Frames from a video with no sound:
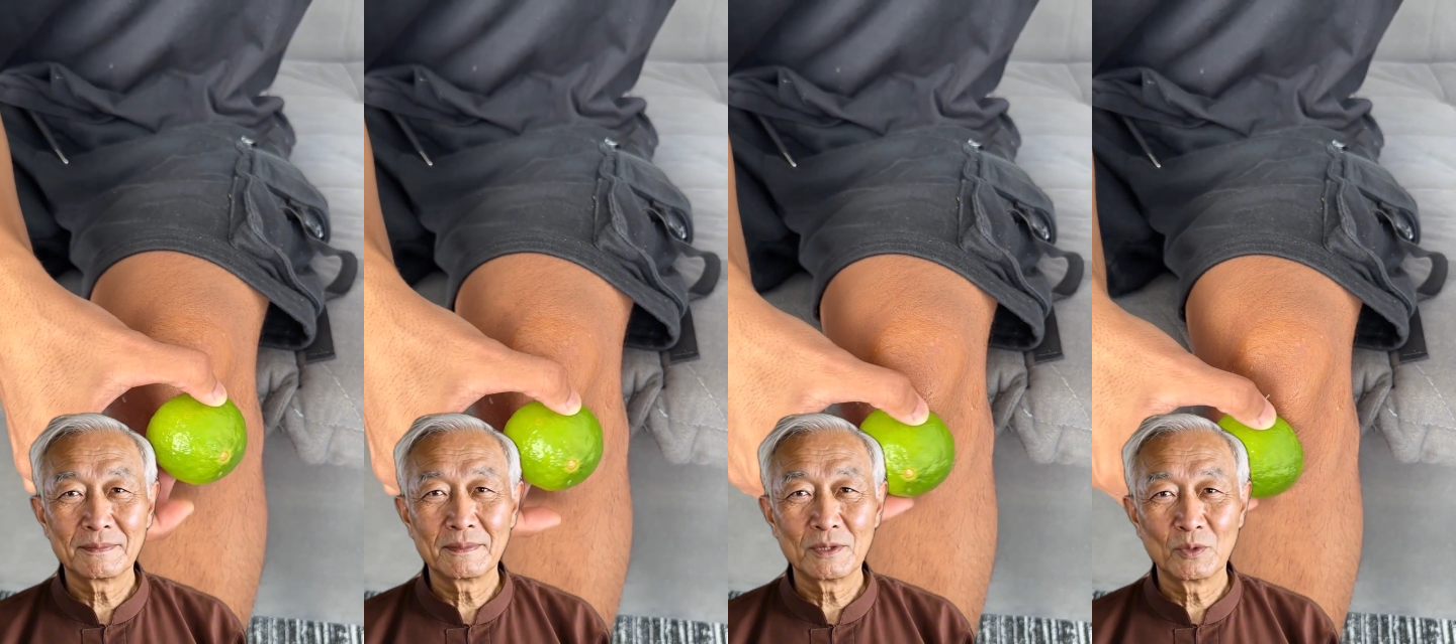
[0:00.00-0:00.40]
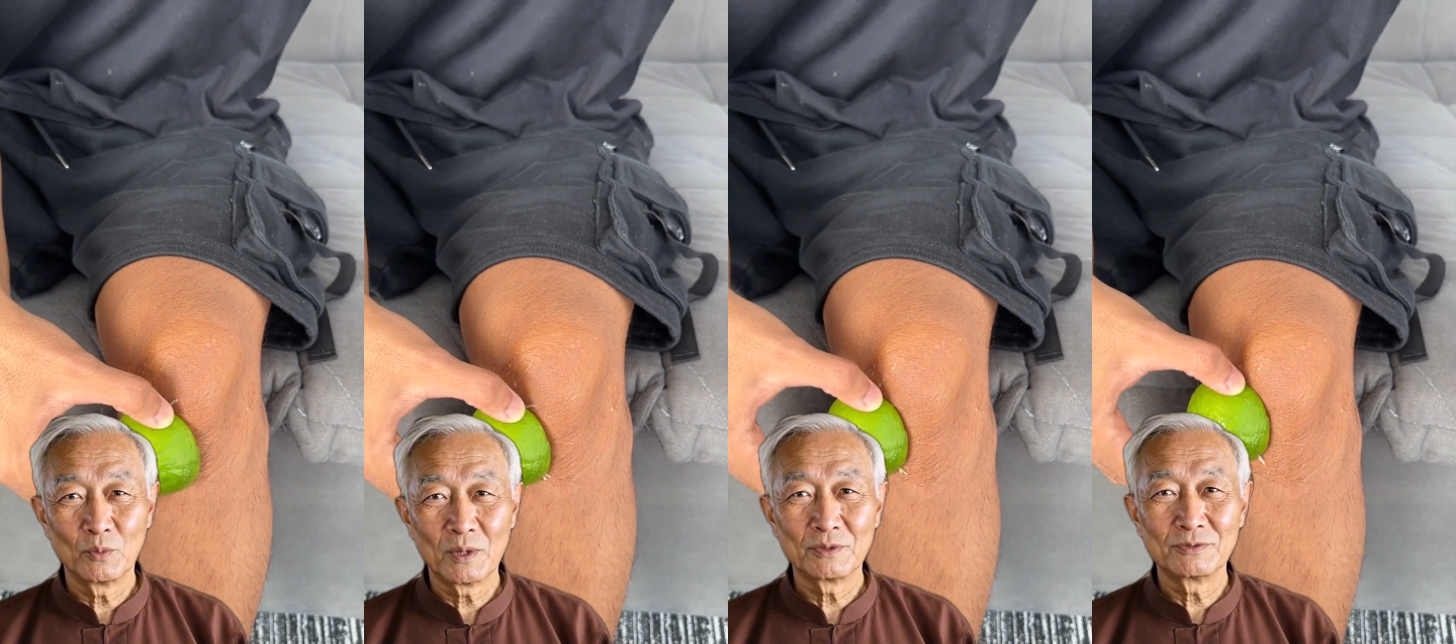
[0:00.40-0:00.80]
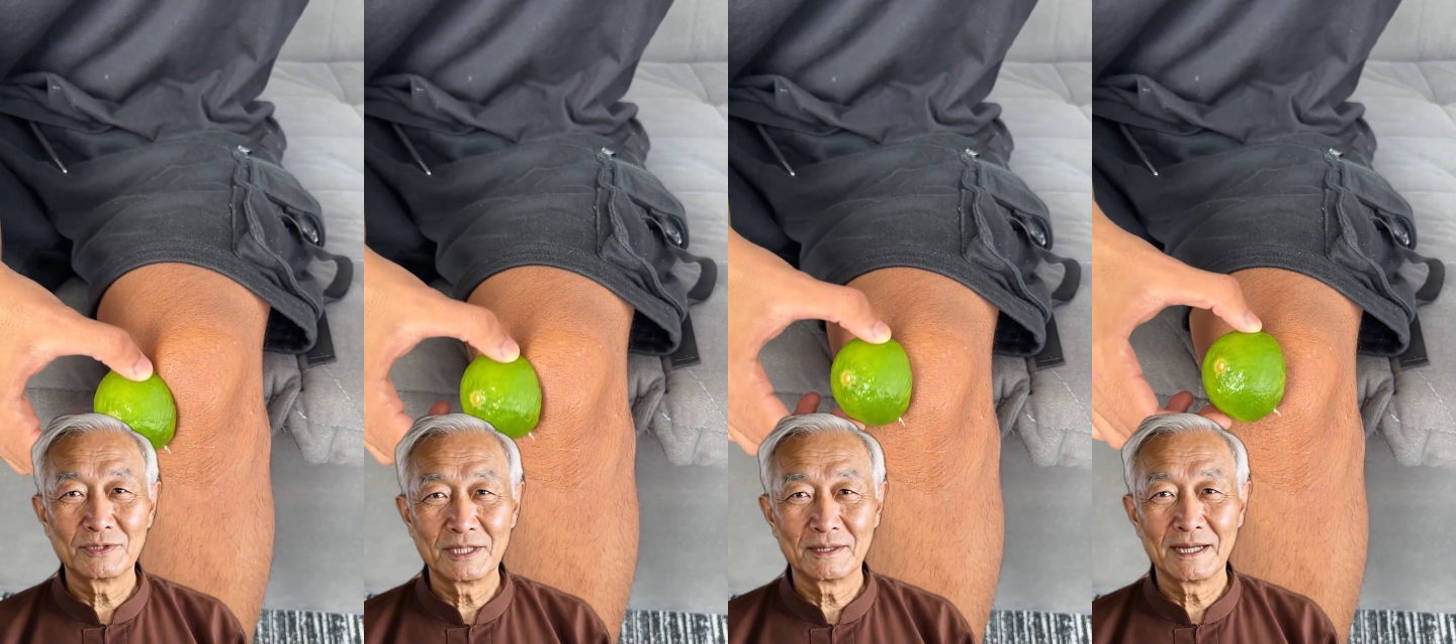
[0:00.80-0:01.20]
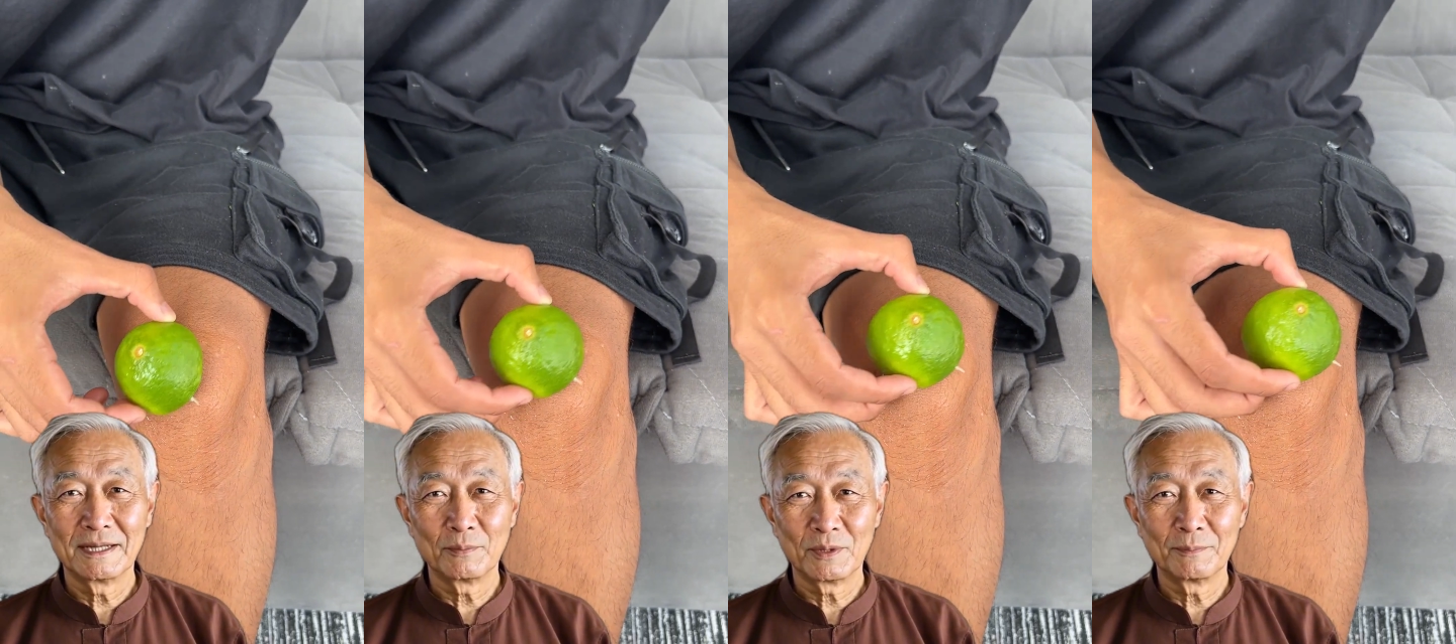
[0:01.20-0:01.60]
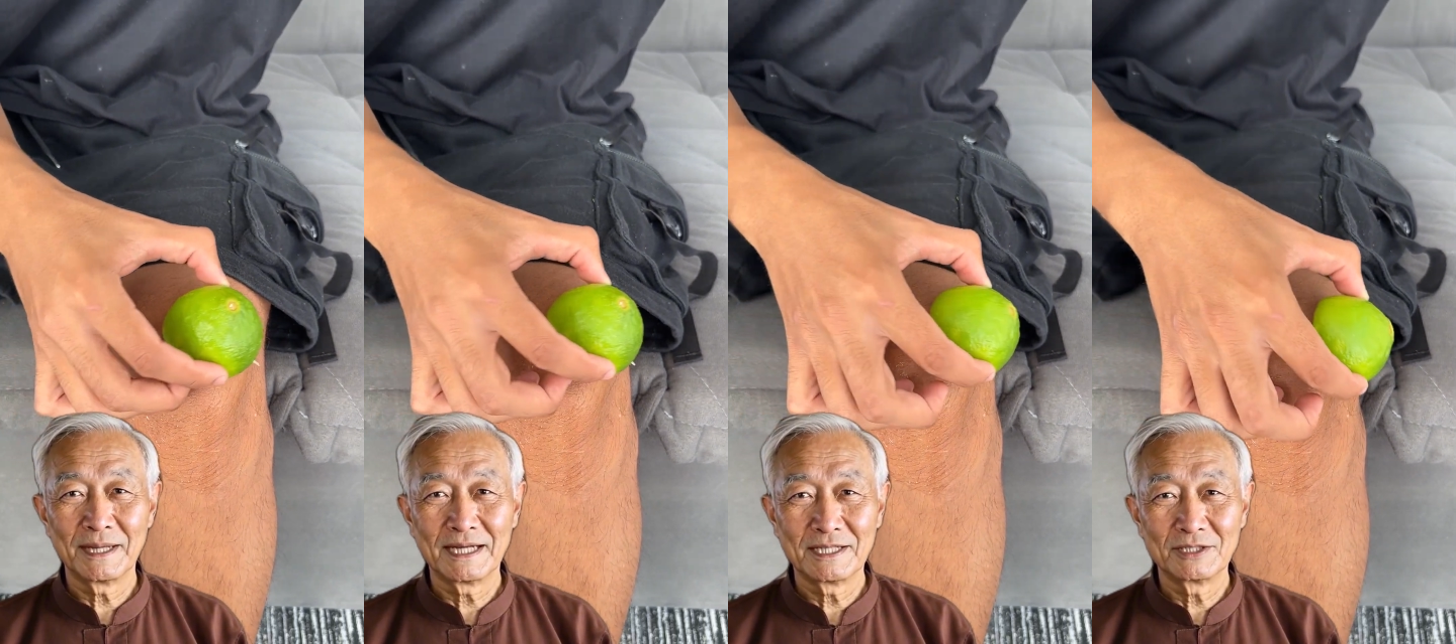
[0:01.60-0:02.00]
You won't feel any more
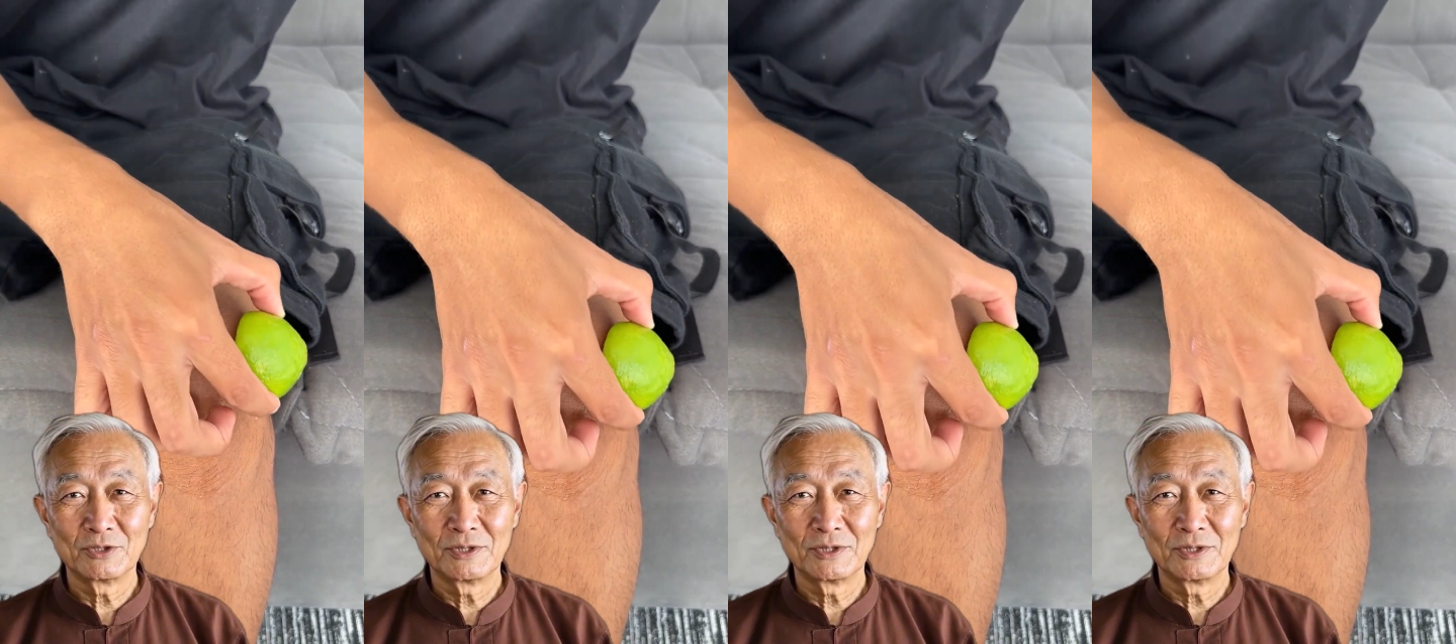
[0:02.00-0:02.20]
pain in your